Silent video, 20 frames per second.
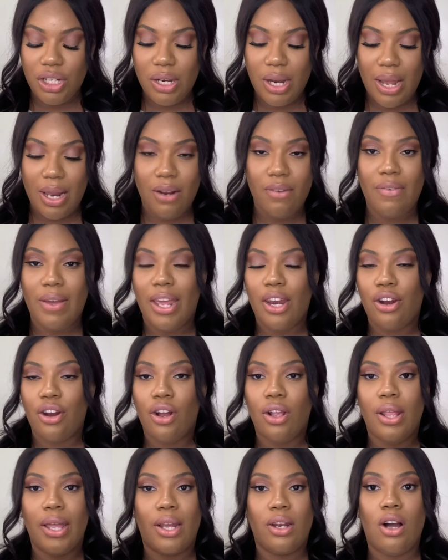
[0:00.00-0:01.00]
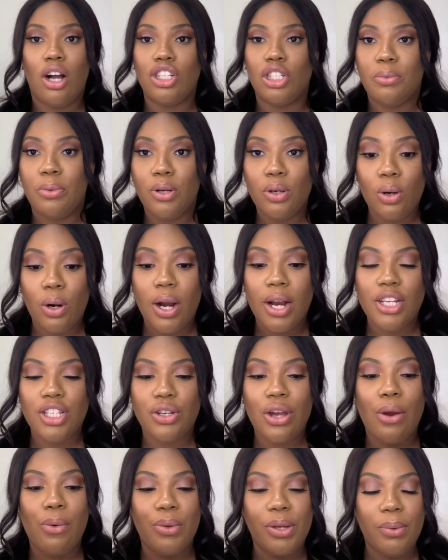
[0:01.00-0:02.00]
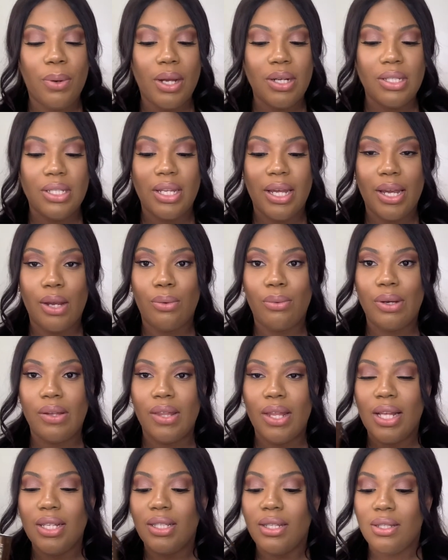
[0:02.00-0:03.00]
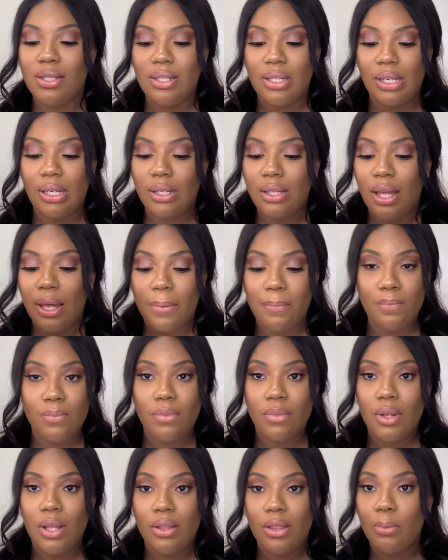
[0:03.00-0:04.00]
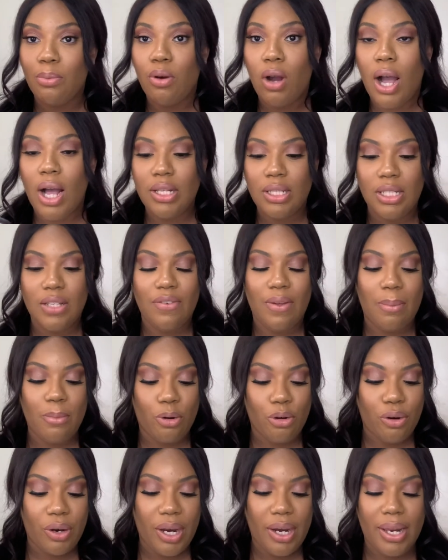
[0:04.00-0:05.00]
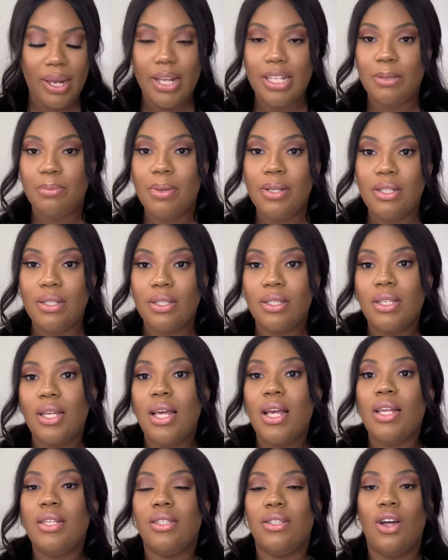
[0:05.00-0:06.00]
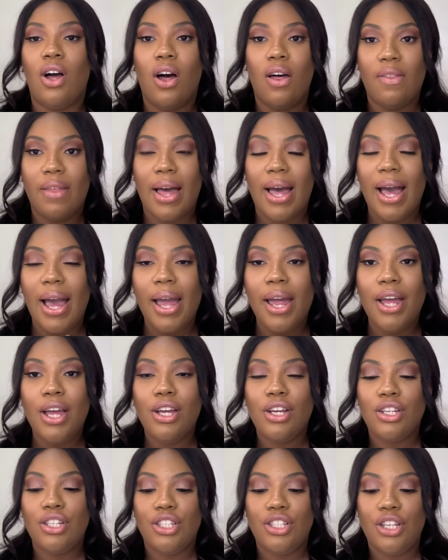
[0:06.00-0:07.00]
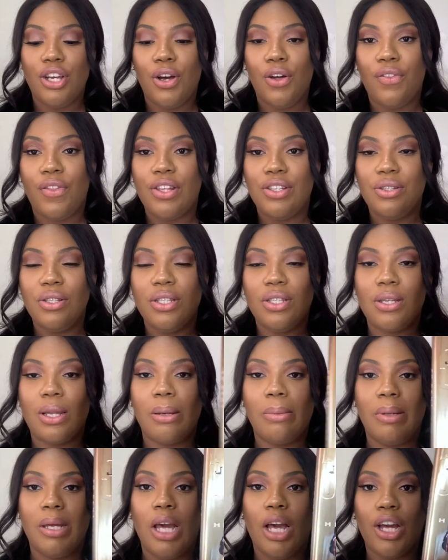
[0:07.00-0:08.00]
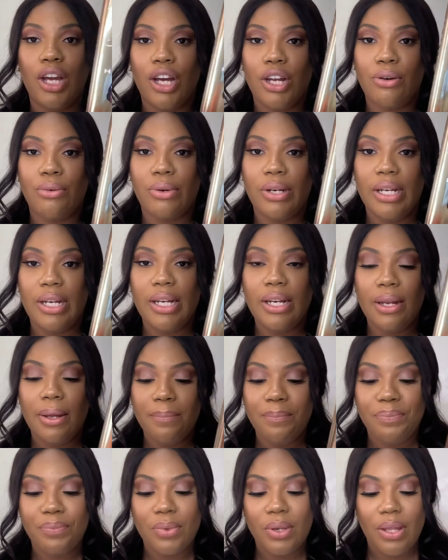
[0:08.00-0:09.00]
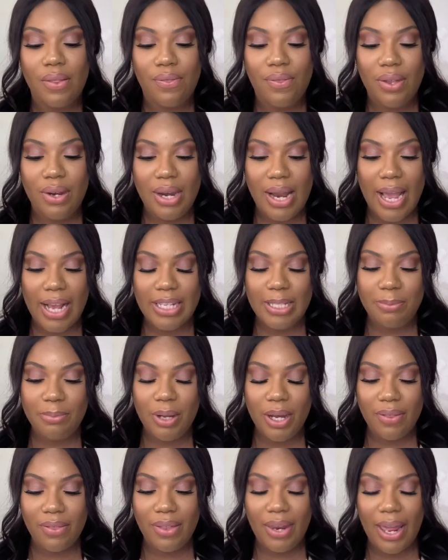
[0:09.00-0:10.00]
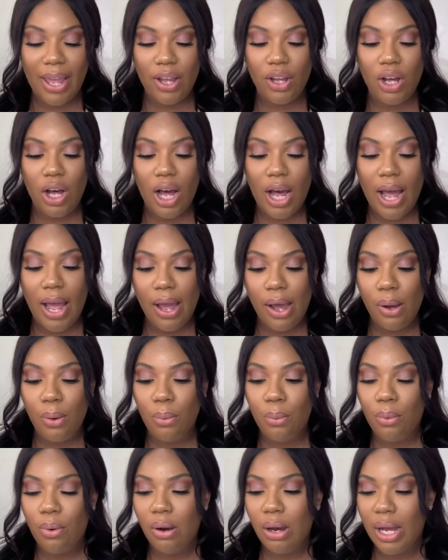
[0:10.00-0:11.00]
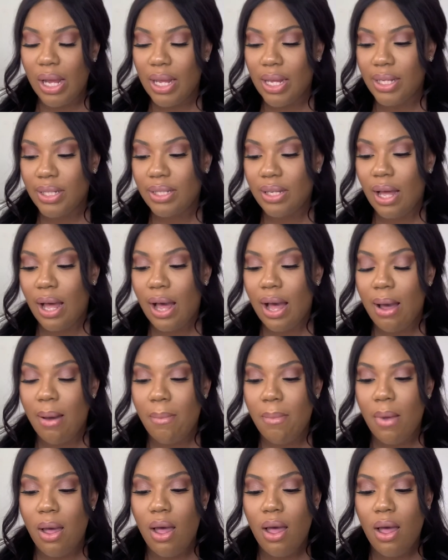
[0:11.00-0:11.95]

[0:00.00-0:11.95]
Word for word: innovator, like an entrepreneur. So I really wanted to like read this and see like the process of him creating his businesses and all that. So this is gonna be a good read. The next book that I got was um